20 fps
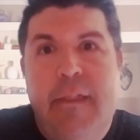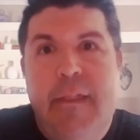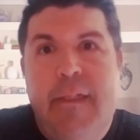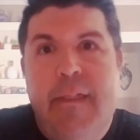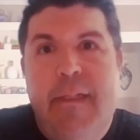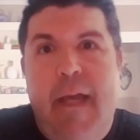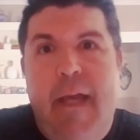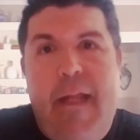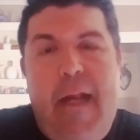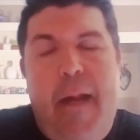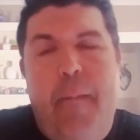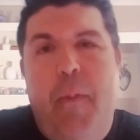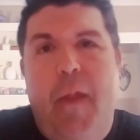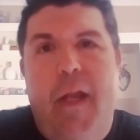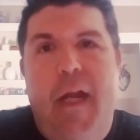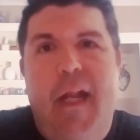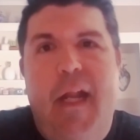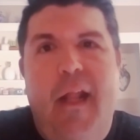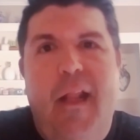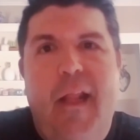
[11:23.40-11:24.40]
and I
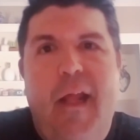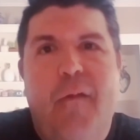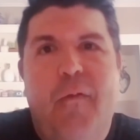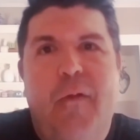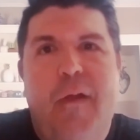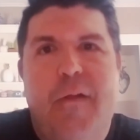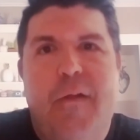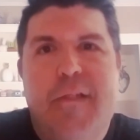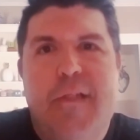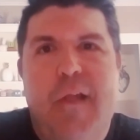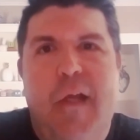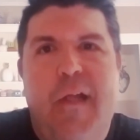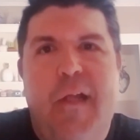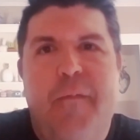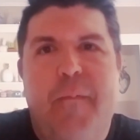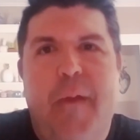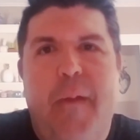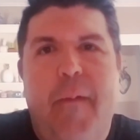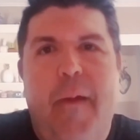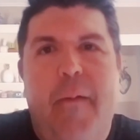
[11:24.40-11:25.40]
played it out loud when I was talking to
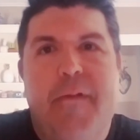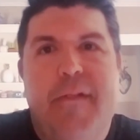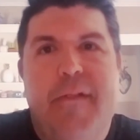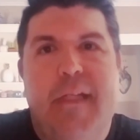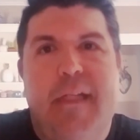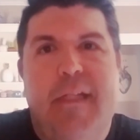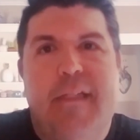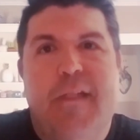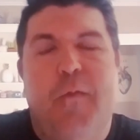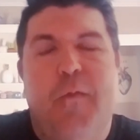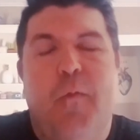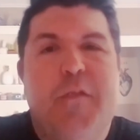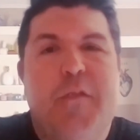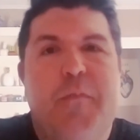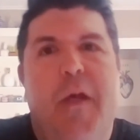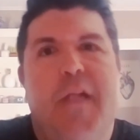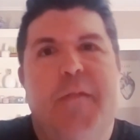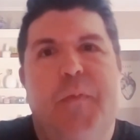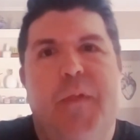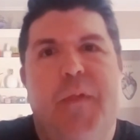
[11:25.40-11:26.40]
my mom, I was like, so the worst
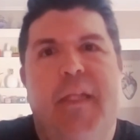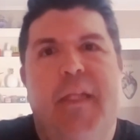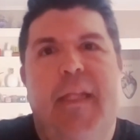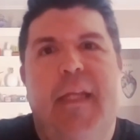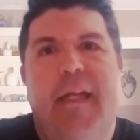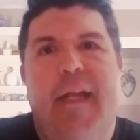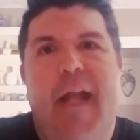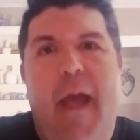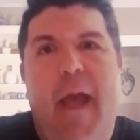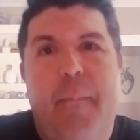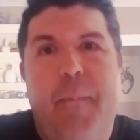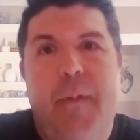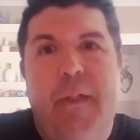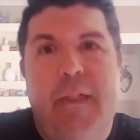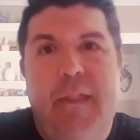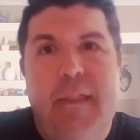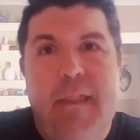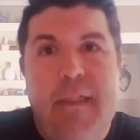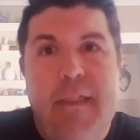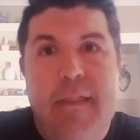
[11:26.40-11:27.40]
possible thing that could
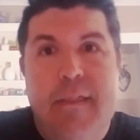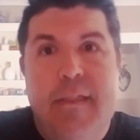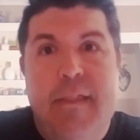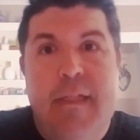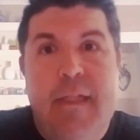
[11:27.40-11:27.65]
happen is